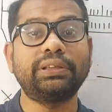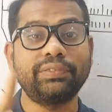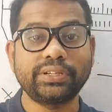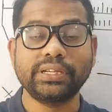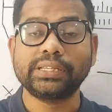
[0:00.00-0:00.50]

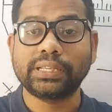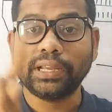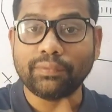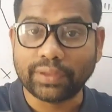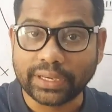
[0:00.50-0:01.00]
divisions
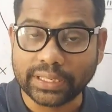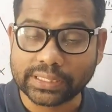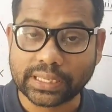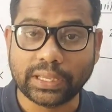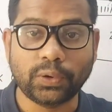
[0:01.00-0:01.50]
in a
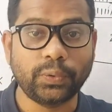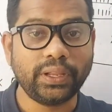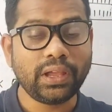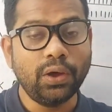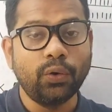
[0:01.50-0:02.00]
Vernier scale
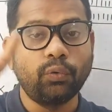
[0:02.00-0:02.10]
only,